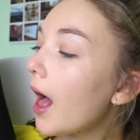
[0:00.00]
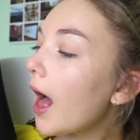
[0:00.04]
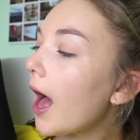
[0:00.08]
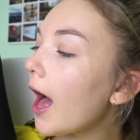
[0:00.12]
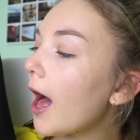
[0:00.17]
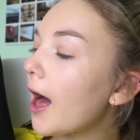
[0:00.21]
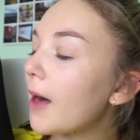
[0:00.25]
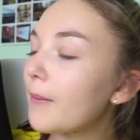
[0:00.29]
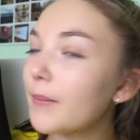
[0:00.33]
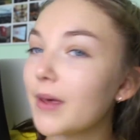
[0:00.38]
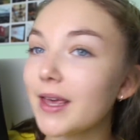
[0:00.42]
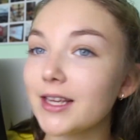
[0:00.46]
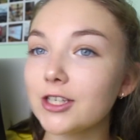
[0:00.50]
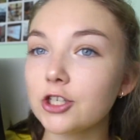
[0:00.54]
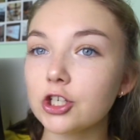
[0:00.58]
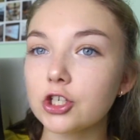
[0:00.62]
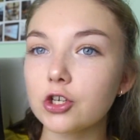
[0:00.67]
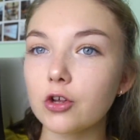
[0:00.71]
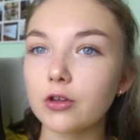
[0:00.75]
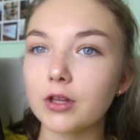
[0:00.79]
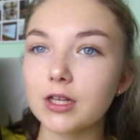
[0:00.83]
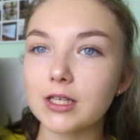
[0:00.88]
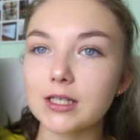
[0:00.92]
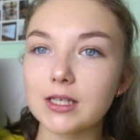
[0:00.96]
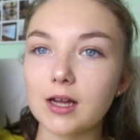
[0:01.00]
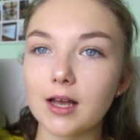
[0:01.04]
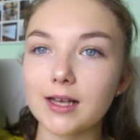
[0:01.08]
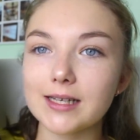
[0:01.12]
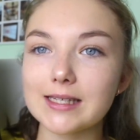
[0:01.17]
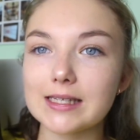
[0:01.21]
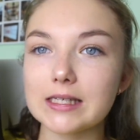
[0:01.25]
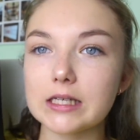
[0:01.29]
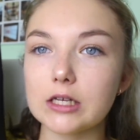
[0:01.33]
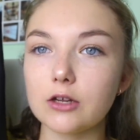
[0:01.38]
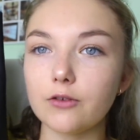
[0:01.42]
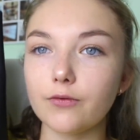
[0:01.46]
But it's just got this
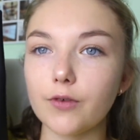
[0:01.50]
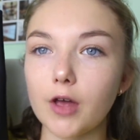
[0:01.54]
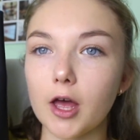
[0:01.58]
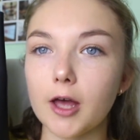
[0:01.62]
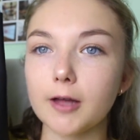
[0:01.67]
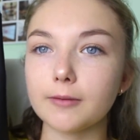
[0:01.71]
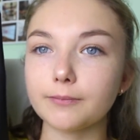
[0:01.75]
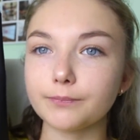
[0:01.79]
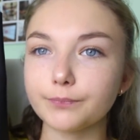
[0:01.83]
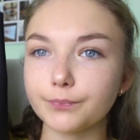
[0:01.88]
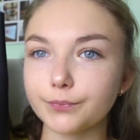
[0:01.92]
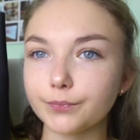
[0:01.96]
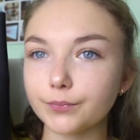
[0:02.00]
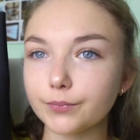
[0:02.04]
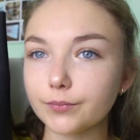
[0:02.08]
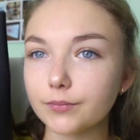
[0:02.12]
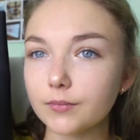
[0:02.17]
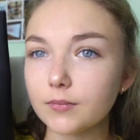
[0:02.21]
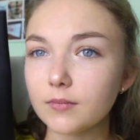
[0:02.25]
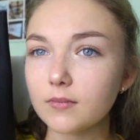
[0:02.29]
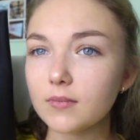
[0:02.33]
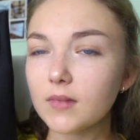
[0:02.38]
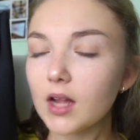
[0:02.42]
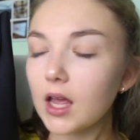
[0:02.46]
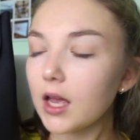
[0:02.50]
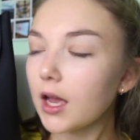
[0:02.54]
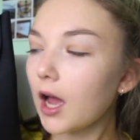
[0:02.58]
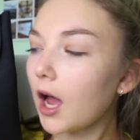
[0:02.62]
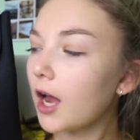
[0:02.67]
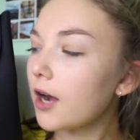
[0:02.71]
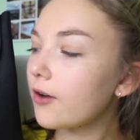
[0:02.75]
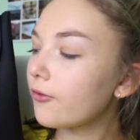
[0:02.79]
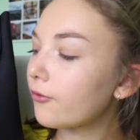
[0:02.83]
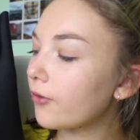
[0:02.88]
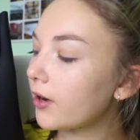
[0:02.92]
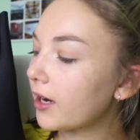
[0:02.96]
nice silver
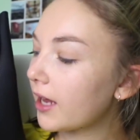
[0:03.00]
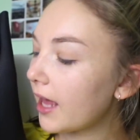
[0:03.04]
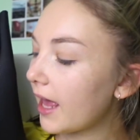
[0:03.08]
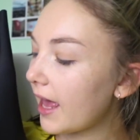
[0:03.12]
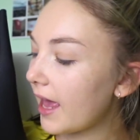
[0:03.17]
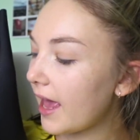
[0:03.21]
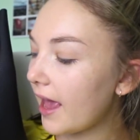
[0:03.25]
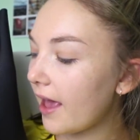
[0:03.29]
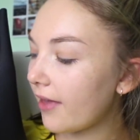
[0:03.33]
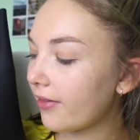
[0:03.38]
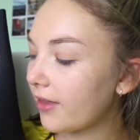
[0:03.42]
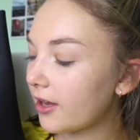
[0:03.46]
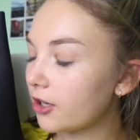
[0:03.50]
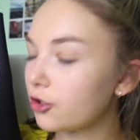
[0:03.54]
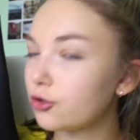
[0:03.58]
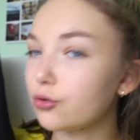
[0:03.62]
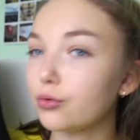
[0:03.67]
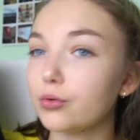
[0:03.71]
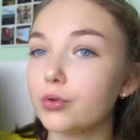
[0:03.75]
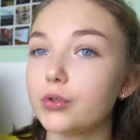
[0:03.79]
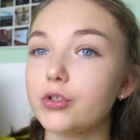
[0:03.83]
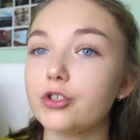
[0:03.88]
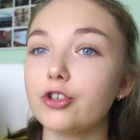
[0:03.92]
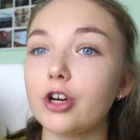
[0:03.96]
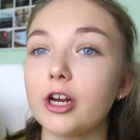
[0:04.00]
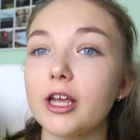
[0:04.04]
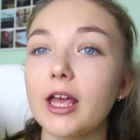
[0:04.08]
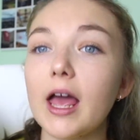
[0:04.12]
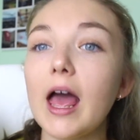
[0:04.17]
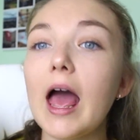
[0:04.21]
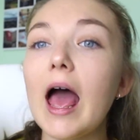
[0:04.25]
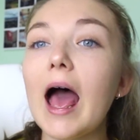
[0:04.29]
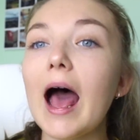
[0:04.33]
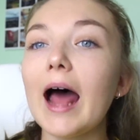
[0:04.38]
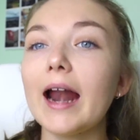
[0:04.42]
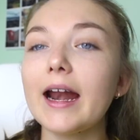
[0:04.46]
kind of ring here and then drawstring,
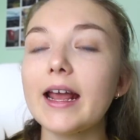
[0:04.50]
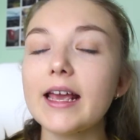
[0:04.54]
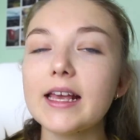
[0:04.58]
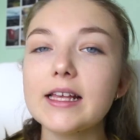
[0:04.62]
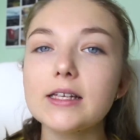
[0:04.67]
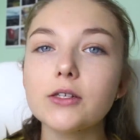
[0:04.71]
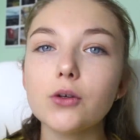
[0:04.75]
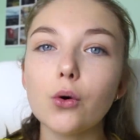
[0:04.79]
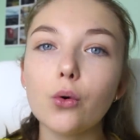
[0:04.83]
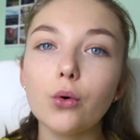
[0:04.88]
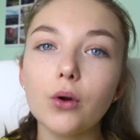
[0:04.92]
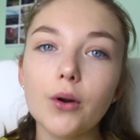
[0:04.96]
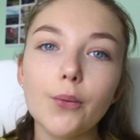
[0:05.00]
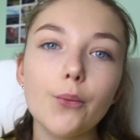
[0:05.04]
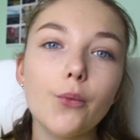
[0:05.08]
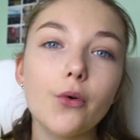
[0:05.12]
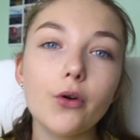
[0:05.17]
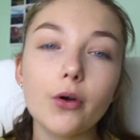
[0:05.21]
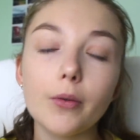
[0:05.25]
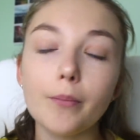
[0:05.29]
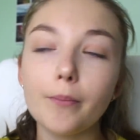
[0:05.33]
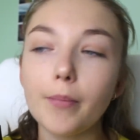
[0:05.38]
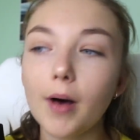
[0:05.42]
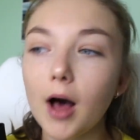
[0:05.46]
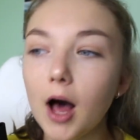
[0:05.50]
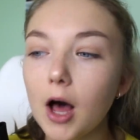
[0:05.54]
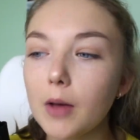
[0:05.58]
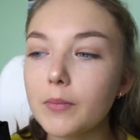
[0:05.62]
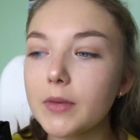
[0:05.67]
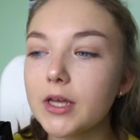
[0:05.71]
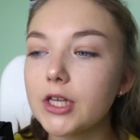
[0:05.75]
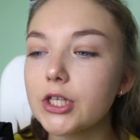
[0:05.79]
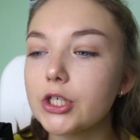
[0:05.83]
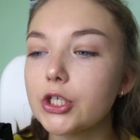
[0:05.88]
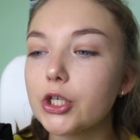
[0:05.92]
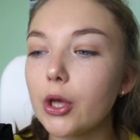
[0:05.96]
and it is all in one
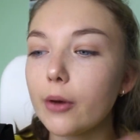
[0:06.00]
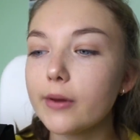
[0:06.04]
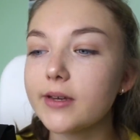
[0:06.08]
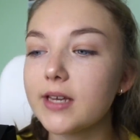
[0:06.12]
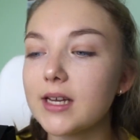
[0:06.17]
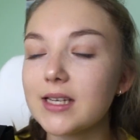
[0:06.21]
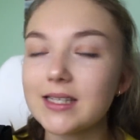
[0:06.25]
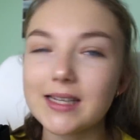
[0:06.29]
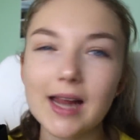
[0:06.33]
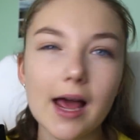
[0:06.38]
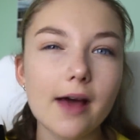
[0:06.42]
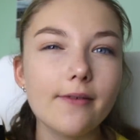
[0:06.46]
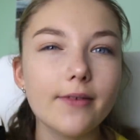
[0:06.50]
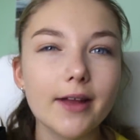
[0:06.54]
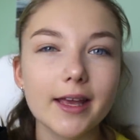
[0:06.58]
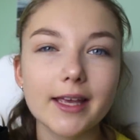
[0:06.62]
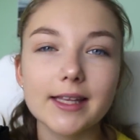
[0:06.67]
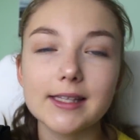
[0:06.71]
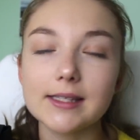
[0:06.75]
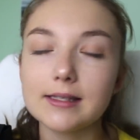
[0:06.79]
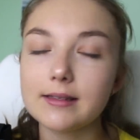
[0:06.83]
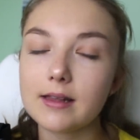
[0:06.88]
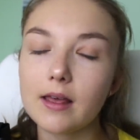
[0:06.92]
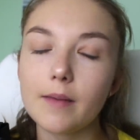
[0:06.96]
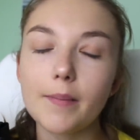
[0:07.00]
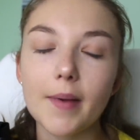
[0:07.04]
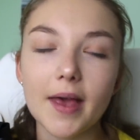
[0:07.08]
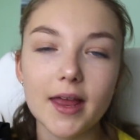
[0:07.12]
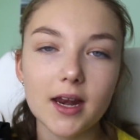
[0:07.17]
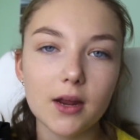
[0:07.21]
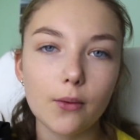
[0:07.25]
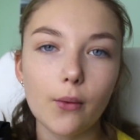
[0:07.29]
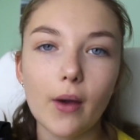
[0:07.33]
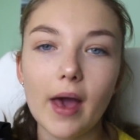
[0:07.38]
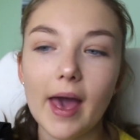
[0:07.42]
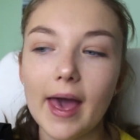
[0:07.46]
compartment, so it doesn't have like a zip
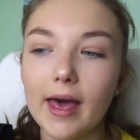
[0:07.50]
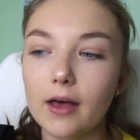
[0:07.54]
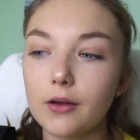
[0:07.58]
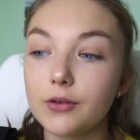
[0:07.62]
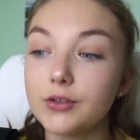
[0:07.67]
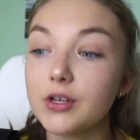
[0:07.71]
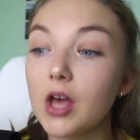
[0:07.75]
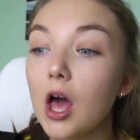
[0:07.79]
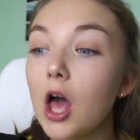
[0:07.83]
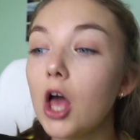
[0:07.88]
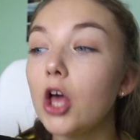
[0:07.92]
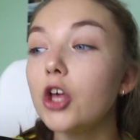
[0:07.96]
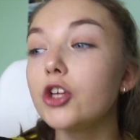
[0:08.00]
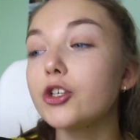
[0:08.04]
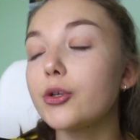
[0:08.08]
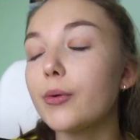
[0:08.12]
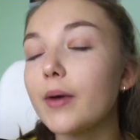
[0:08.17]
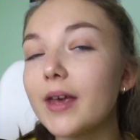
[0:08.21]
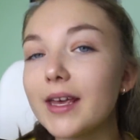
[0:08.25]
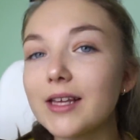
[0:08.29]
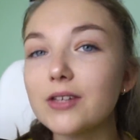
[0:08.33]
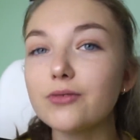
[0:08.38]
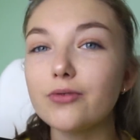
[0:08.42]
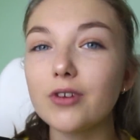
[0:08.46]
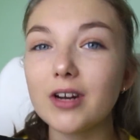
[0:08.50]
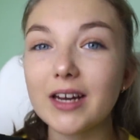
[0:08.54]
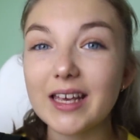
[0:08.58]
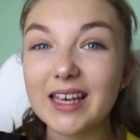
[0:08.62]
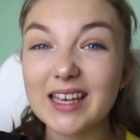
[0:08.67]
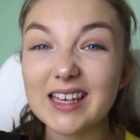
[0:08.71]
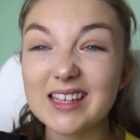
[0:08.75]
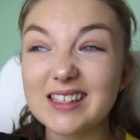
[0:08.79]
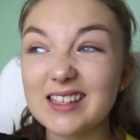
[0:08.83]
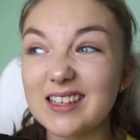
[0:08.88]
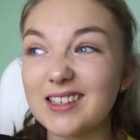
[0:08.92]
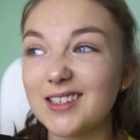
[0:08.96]
anywhere else, so it is really
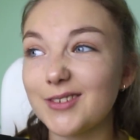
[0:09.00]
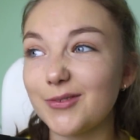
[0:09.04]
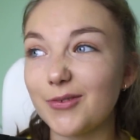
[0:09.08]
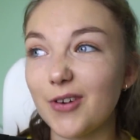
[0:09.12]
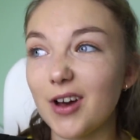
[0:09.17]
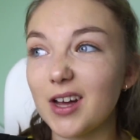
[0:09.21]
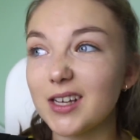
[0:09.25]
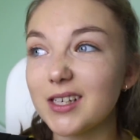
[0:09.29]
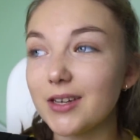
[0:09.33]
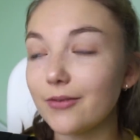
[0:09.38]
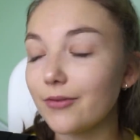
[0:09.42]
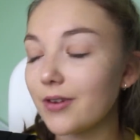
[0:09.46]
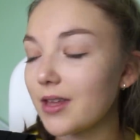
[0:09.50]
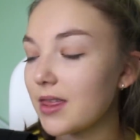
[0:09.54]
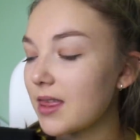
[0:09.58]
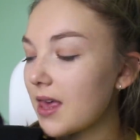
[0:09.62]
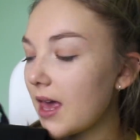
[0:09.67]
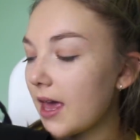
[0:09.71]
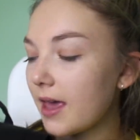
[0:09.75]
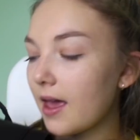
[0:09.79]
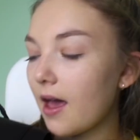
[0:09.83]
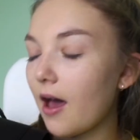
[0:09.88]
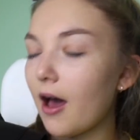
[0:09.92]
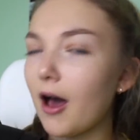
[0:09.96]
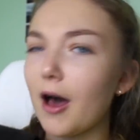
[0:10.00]
easy to find everything.